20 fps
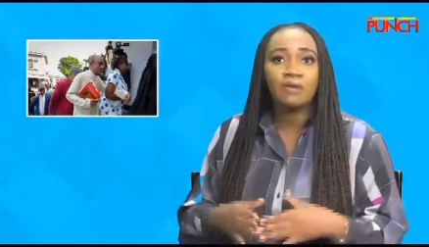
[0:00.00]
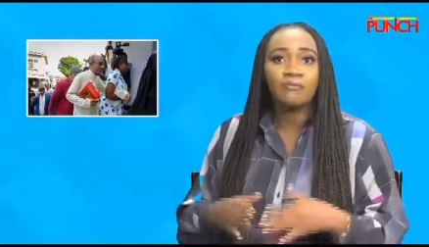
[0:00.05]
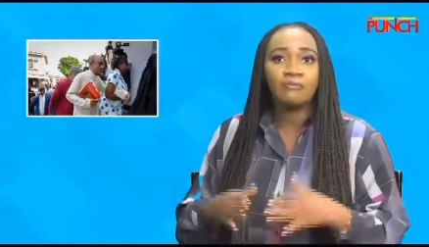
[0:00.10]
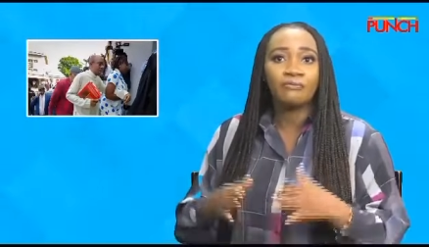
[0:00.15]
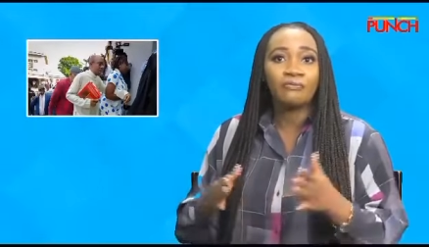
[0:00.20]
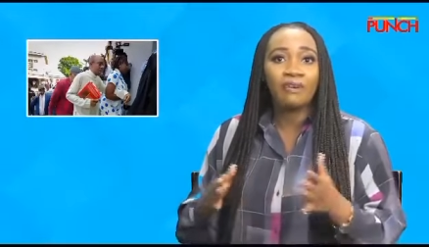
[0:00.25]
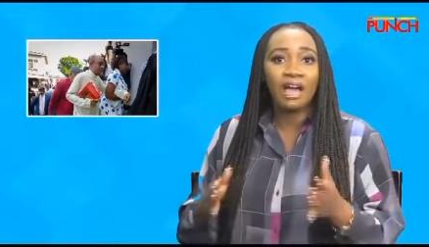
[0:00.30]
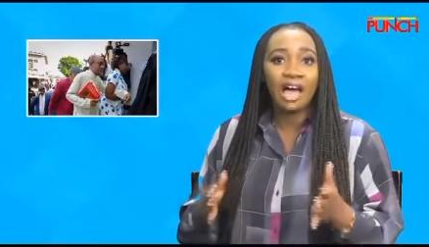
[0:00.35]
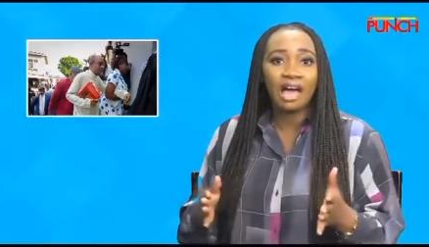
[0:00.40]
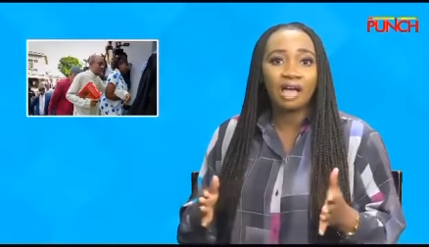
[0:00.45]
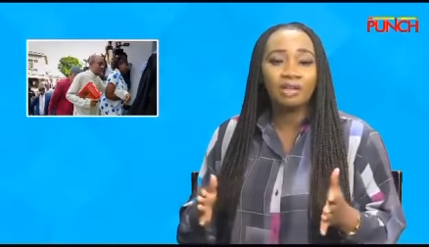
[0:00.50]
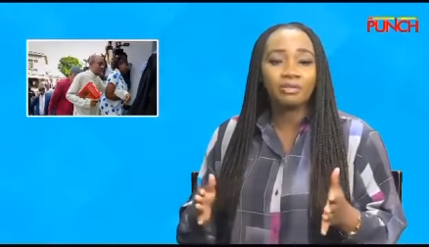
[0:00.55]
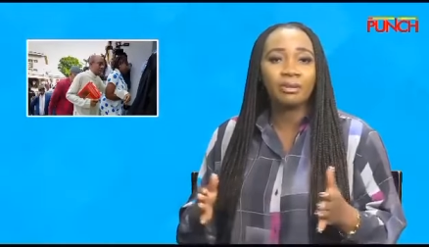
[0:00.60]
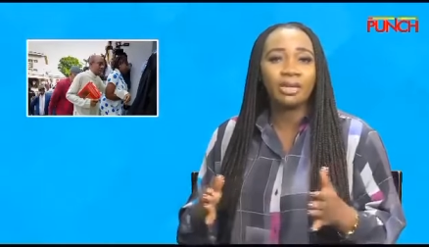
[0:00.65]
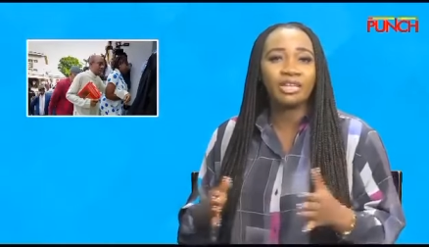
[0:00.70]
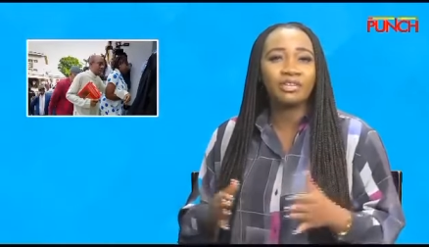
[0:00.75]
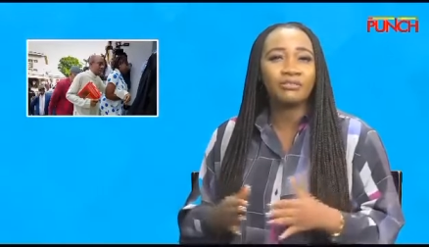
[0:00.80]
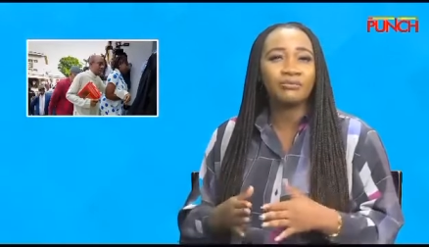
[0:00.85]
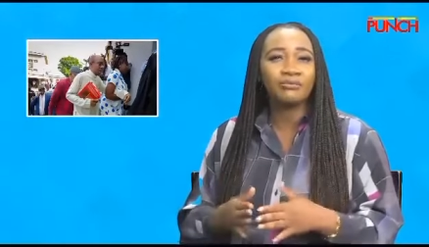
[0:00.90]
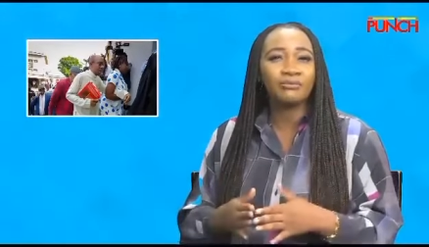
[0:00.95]
filed
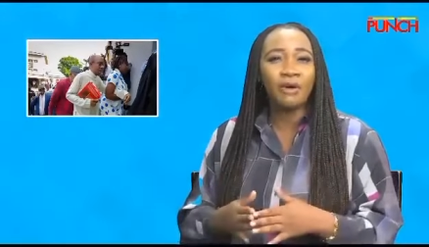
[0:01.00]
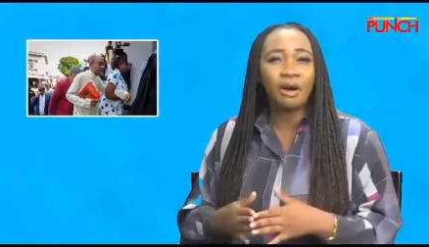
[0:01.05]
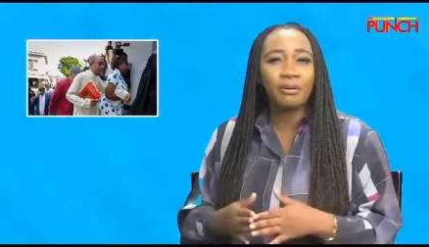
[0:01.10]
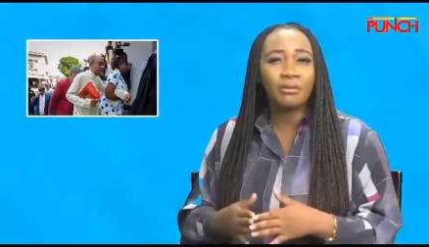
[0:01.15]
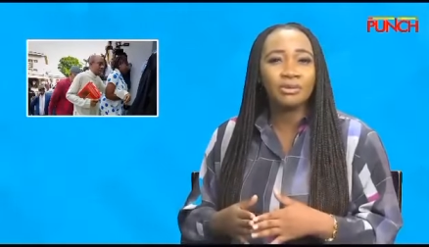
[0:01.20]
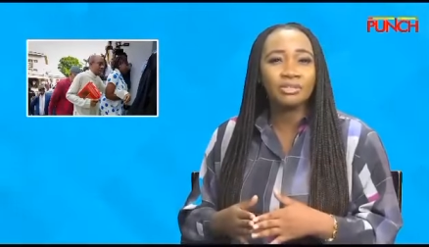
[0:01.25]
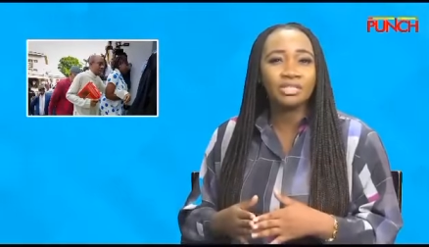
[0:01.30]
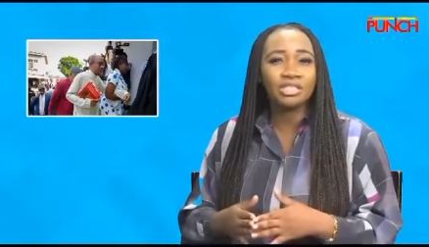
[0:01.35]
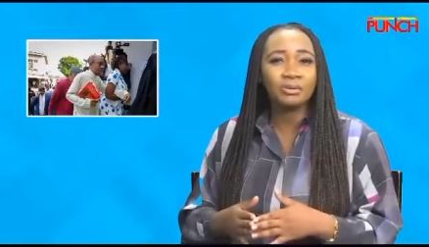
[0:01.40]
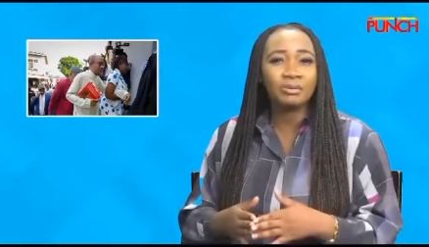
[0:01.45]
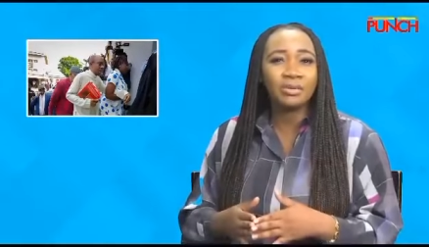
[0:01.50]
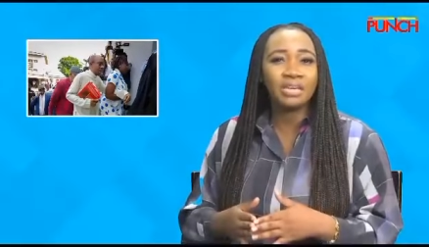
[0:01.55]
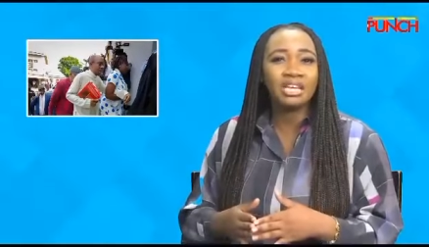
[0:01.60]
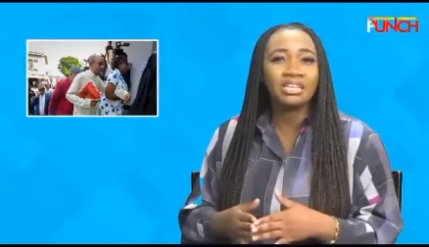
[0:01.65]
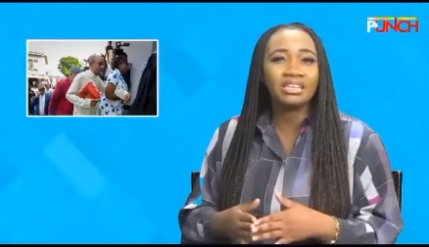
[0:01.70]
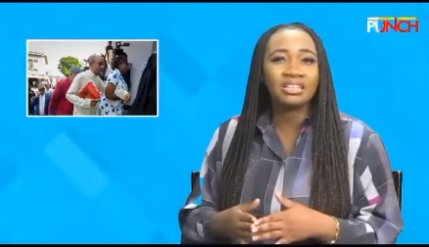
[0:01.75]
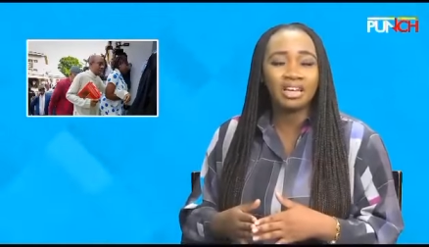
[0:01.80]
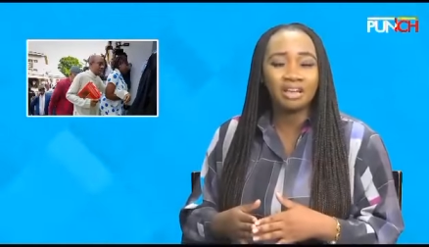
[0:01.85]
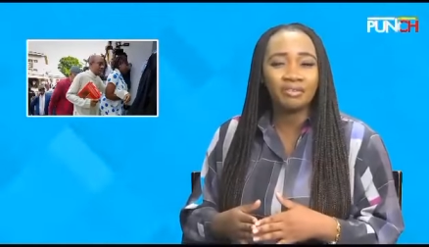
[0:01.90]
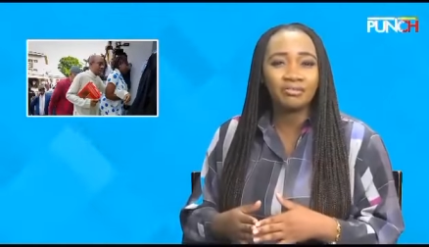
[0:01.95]
by the former
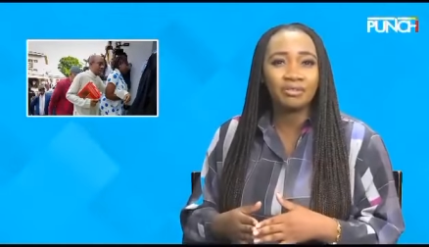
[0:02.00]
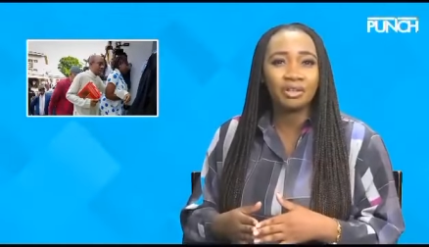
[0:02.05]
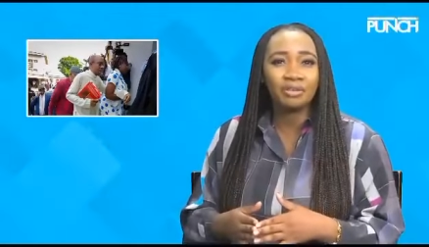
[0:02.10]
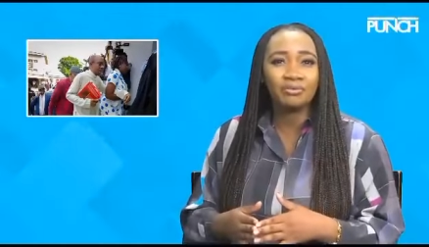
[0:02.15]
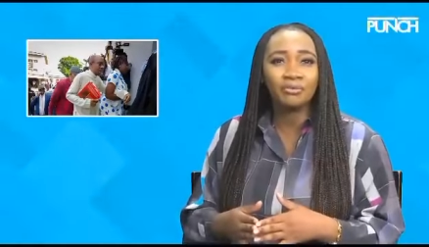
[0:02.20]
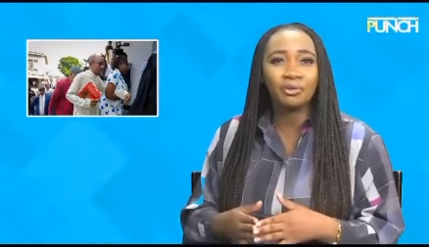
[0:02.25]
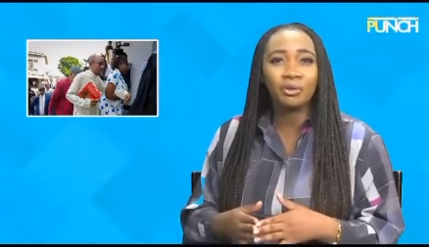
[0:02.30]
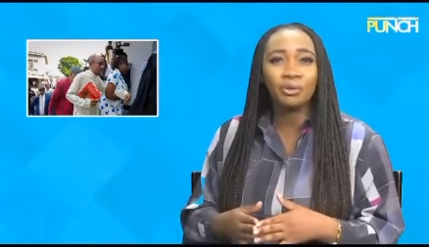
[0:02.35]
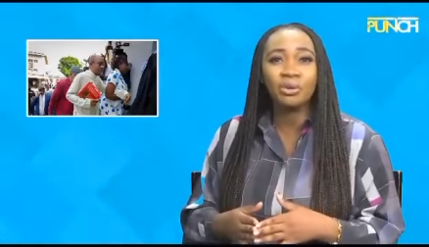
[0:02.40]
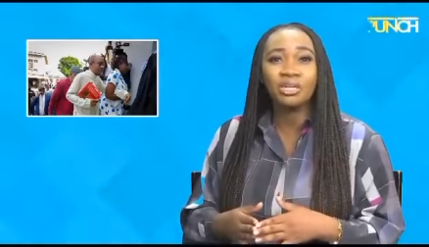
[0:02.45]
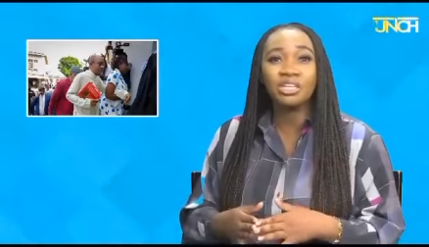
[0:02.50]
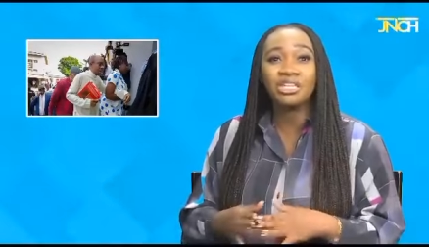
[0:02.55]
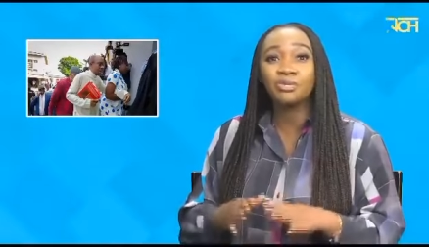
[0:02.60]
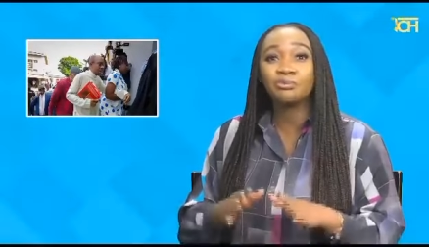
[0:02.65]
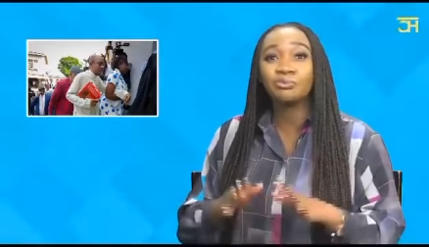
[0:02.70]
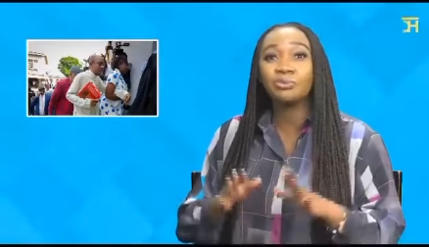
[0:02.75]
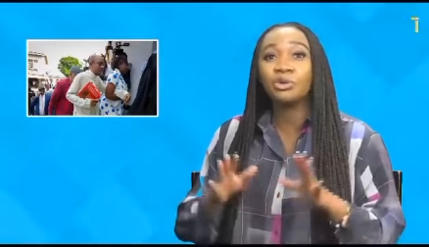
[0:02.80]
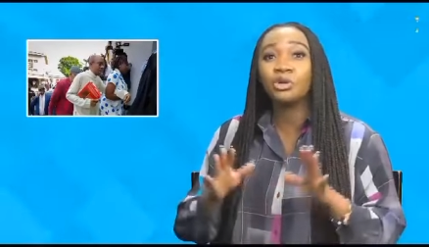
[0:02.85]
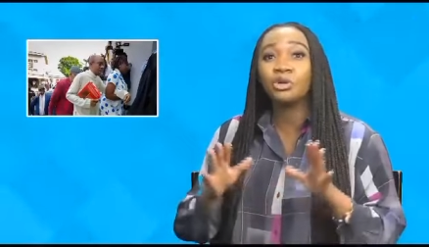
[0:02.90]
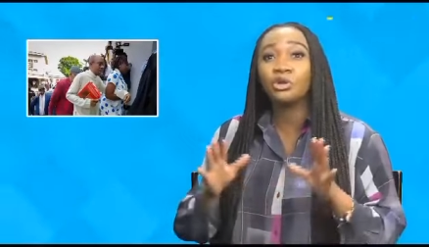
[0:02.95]
CBN governor following his
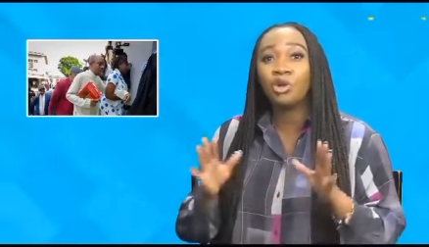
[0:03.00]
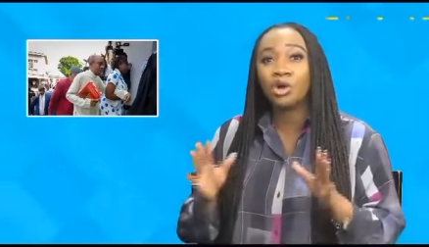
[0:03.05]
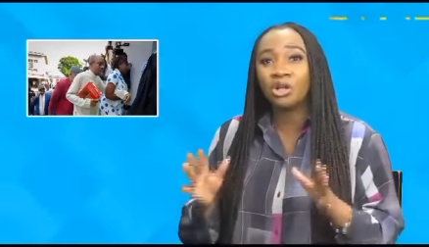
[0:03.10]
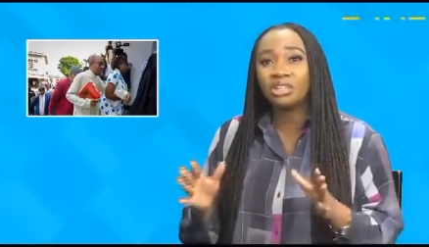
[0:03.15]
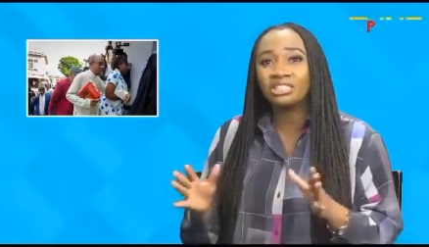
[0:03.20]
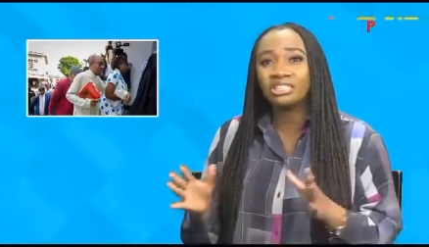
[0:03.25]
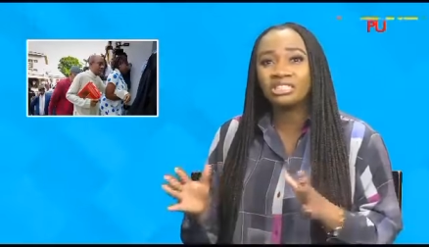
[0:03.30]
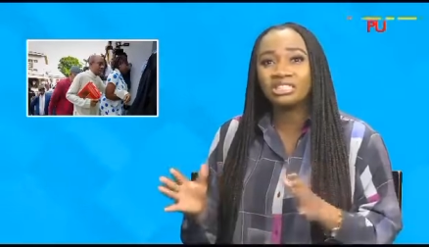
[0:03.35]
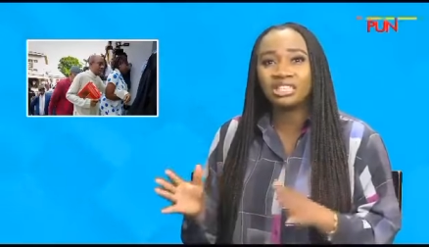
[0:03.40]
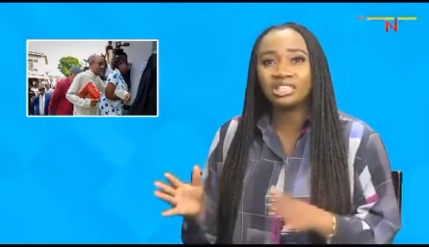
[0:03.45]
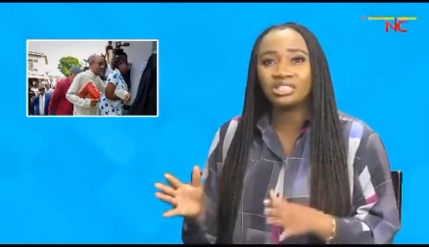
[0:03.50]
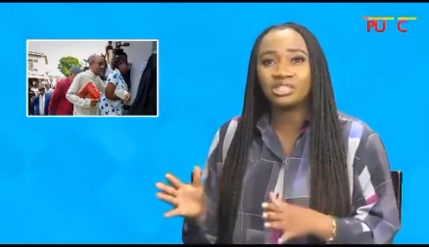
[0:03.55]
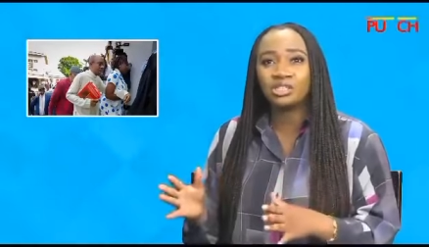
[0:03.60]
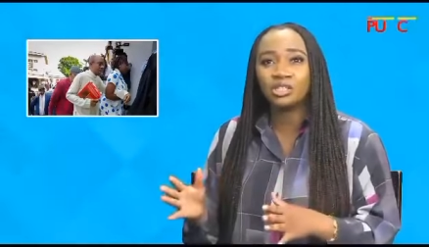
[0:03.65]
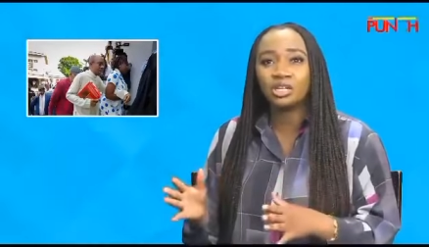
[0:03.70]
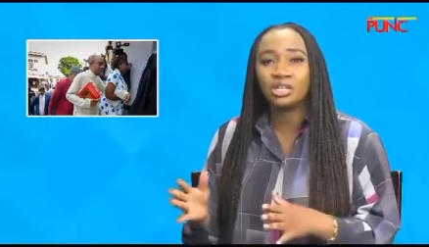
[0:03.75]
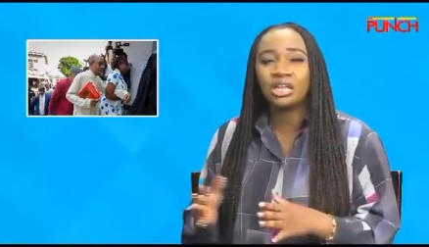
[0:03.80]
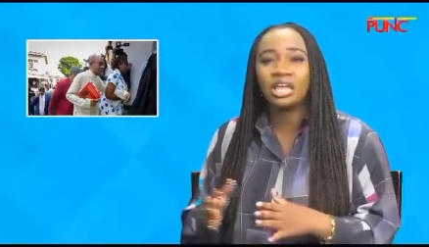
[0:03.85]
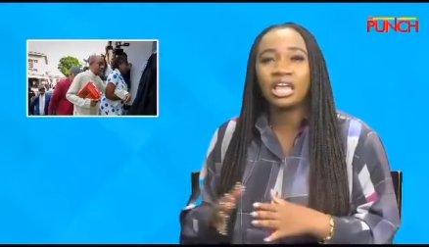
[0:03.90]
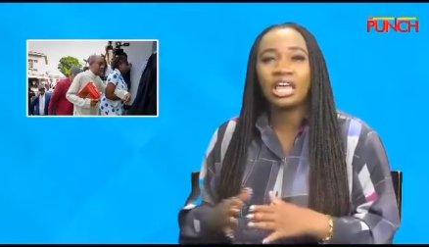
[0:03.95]
prolonged
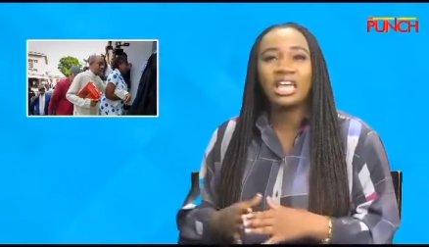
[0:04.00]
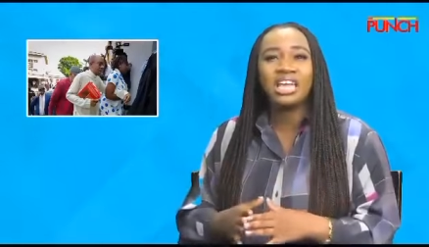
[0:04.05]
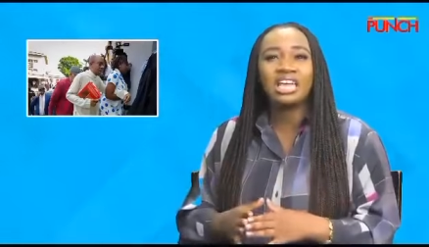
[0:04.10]
detention